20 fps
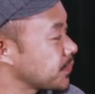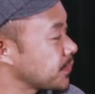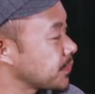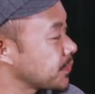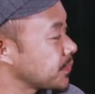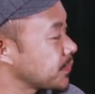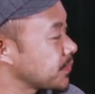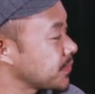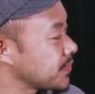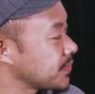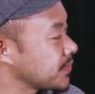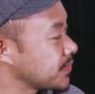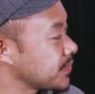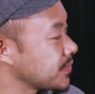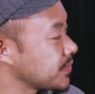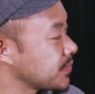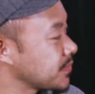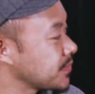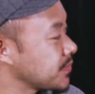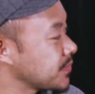
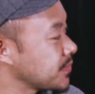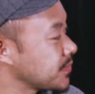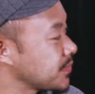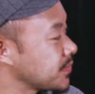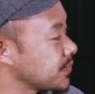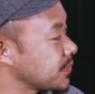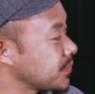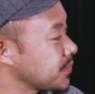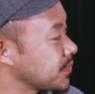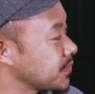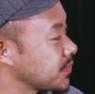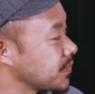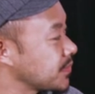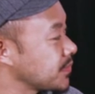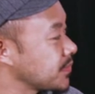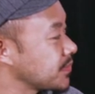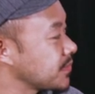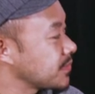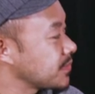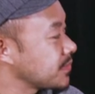
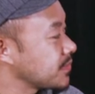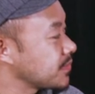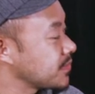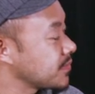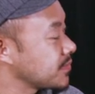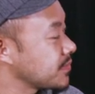(not speaking)